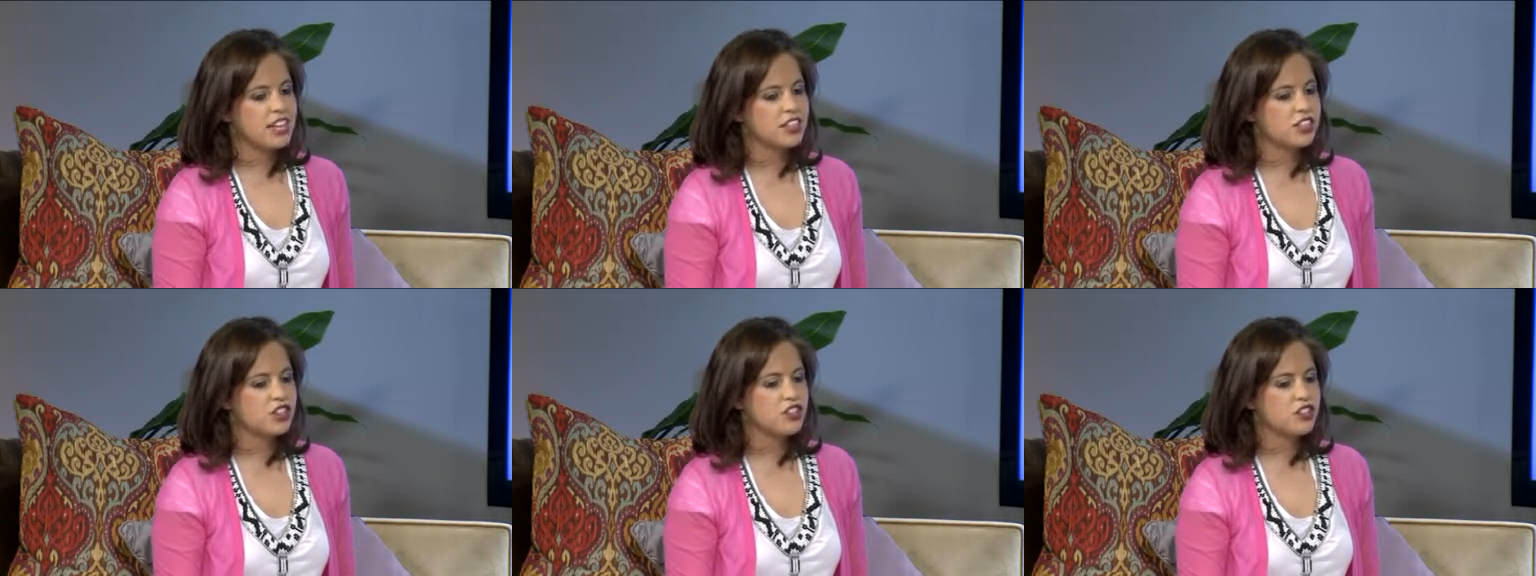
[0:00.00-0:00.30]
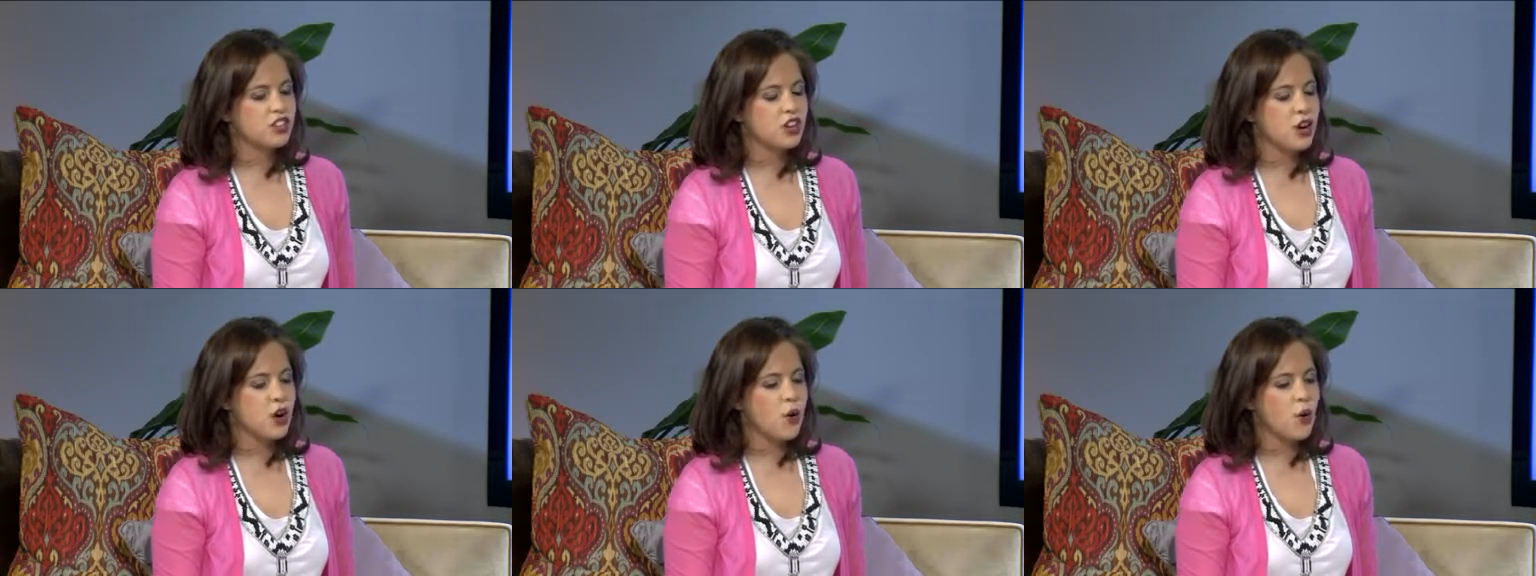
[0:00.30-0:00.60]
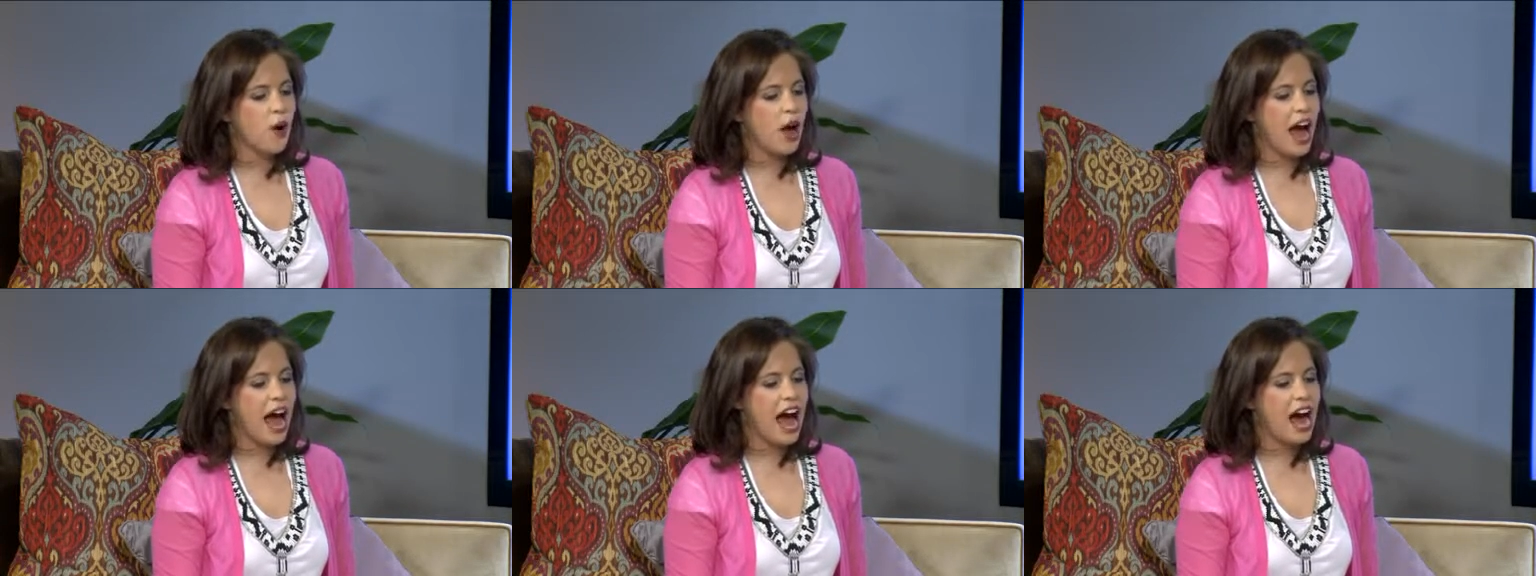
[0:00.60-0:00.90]
And
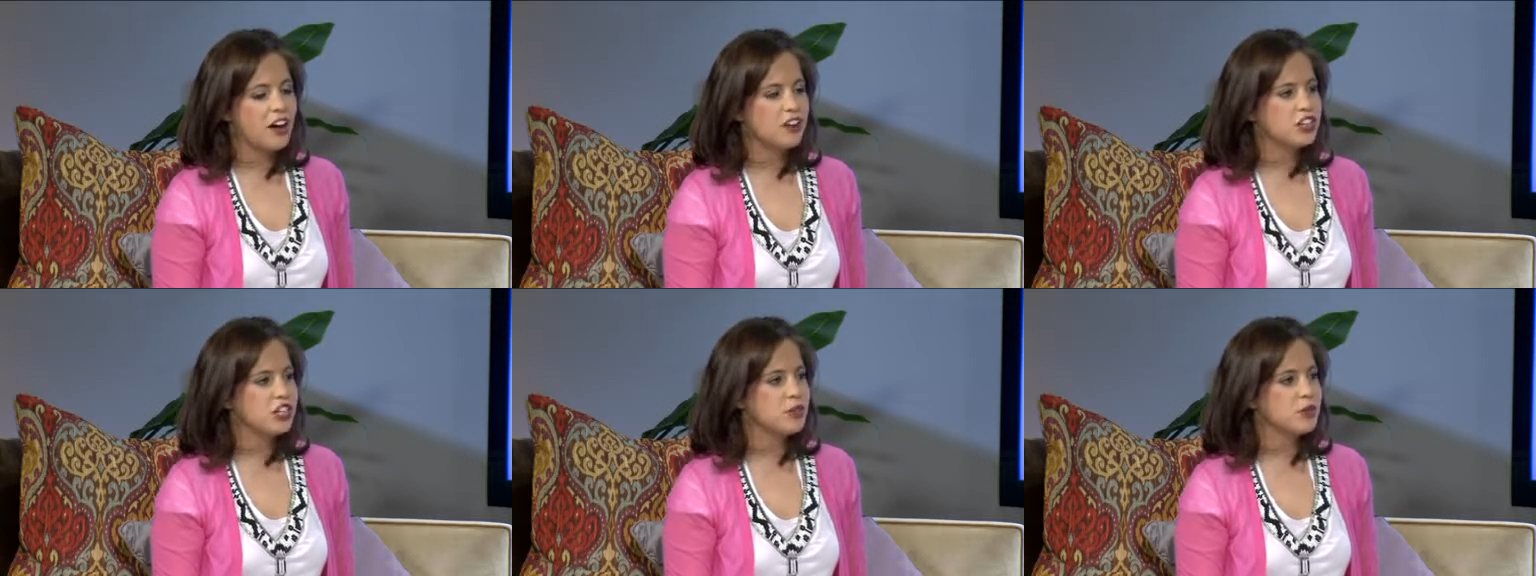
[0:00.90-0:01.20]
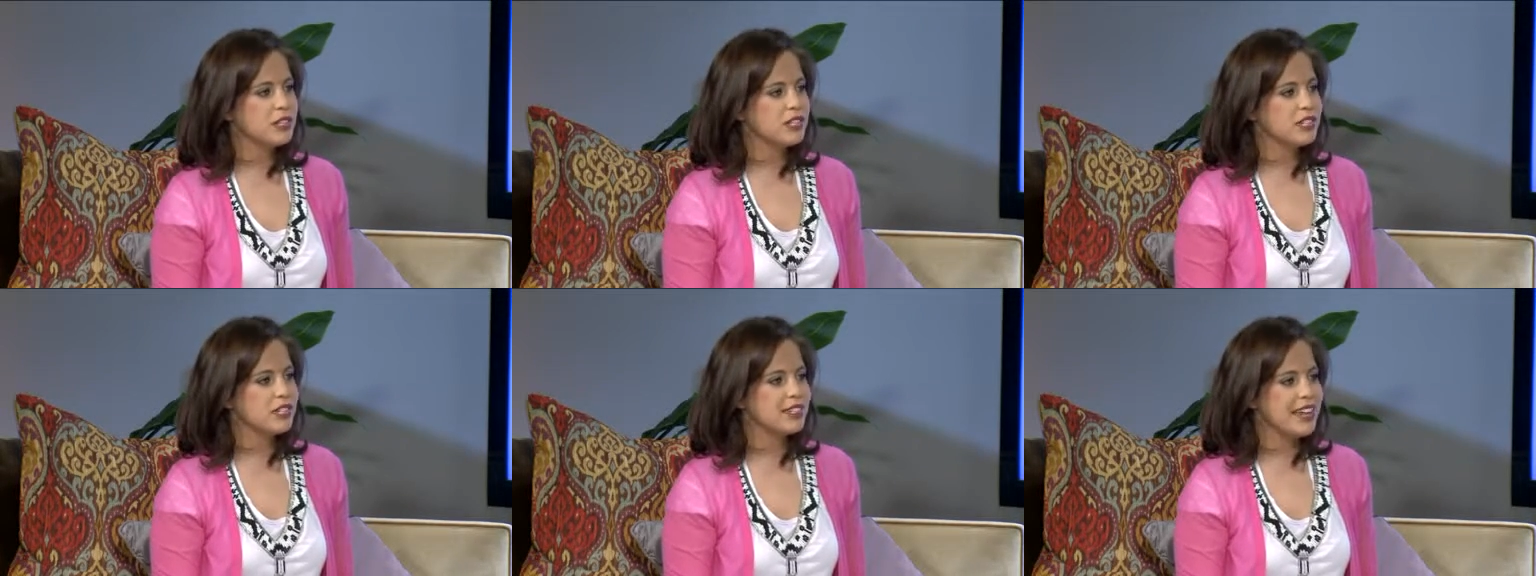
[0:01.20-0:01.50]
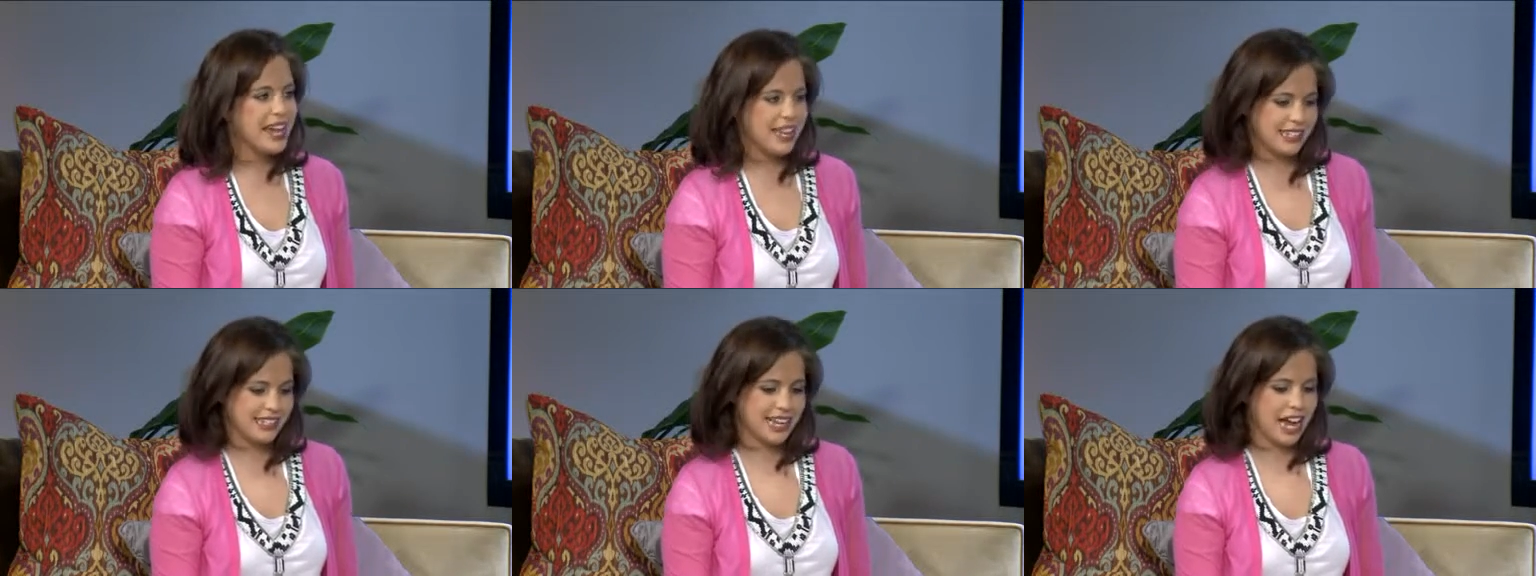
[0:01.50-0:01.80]
so how do you
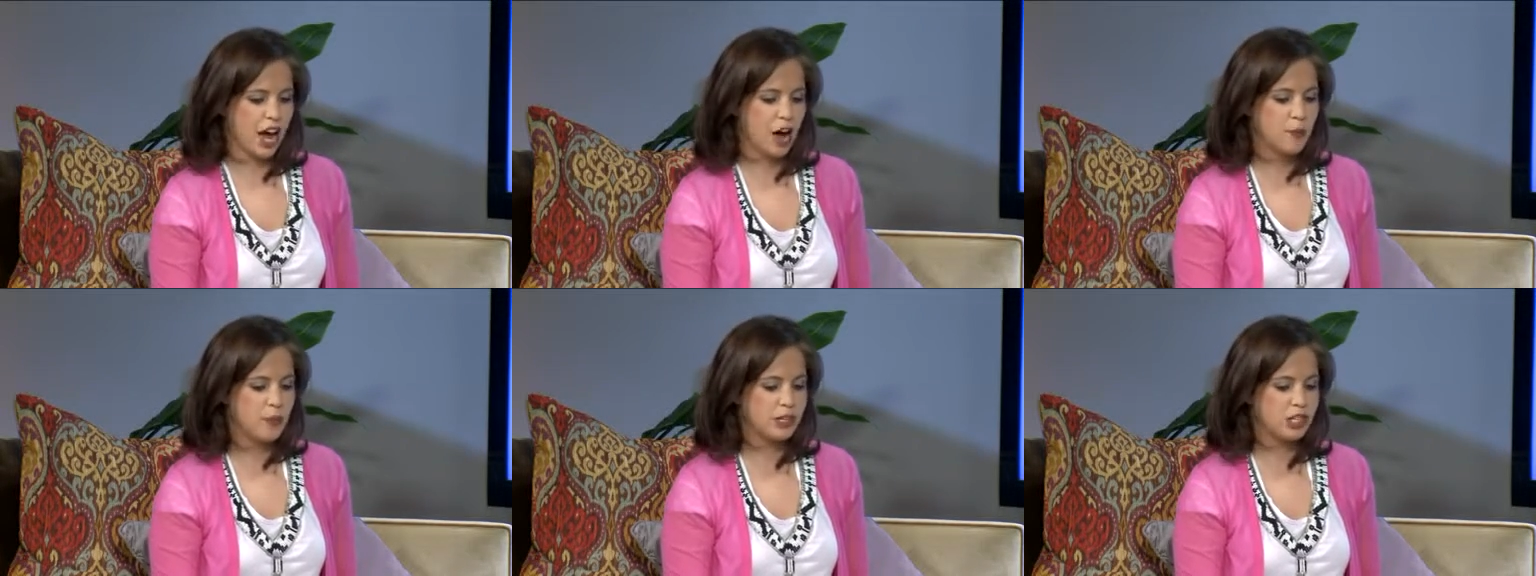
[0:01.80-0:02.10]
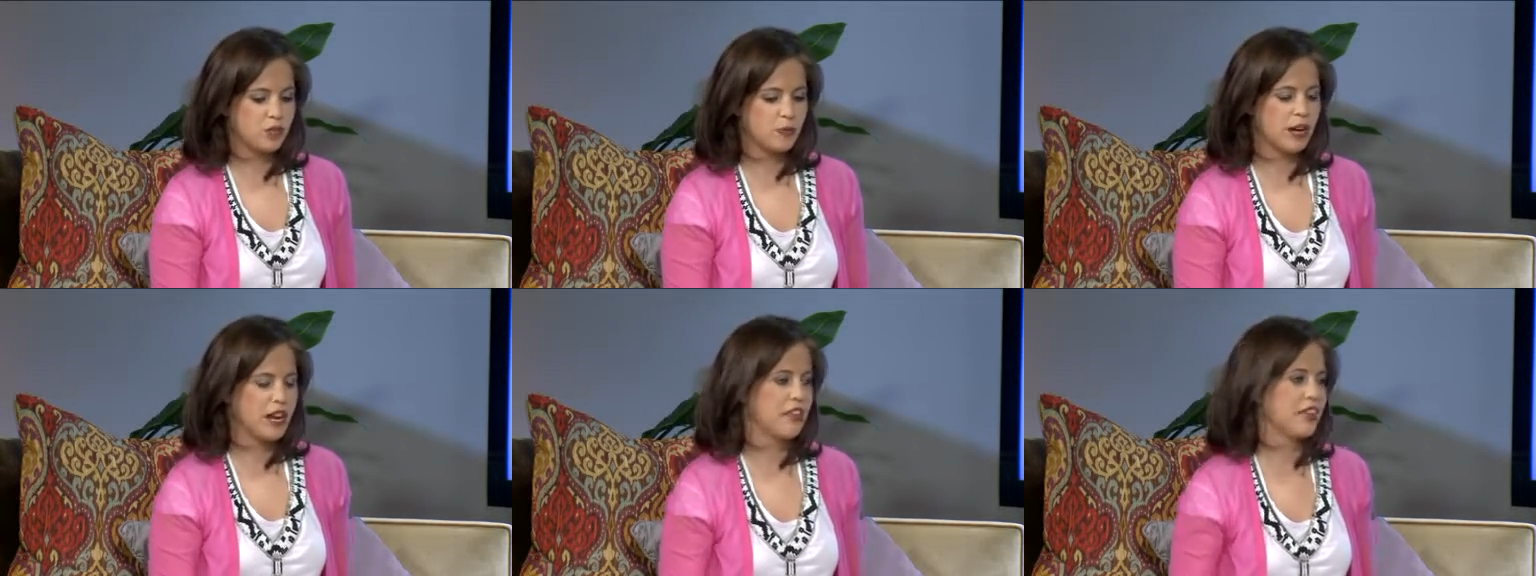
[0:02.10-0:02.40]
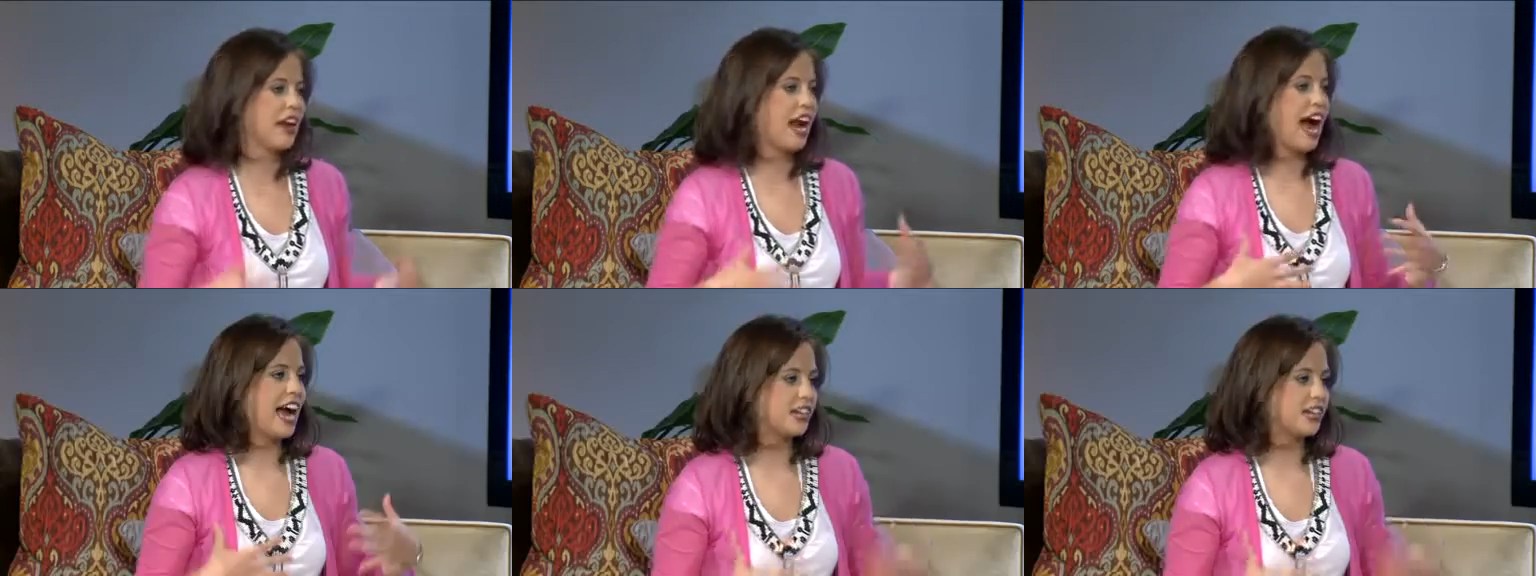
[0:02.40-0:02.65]
assess how much money that